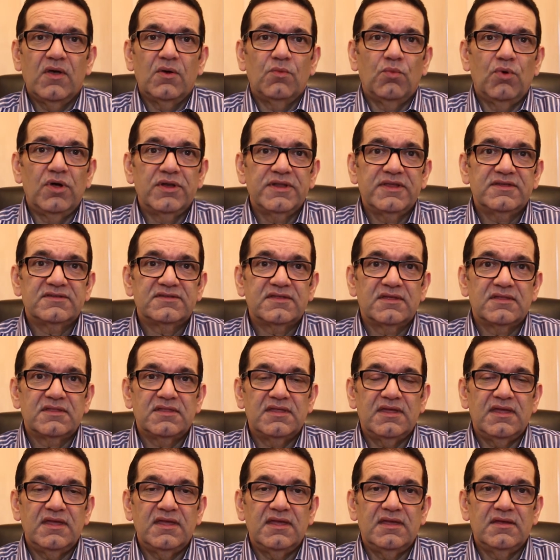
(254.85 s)
One is that
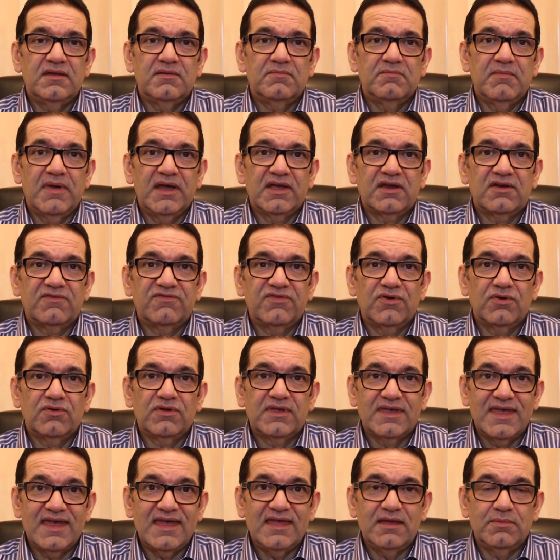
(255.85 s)
the
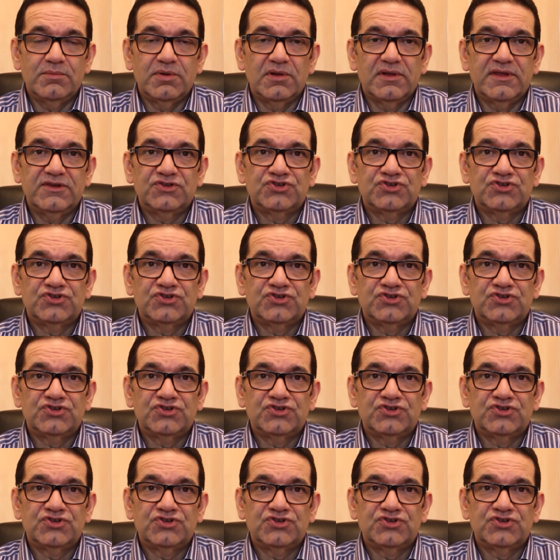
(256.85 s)
microphone cable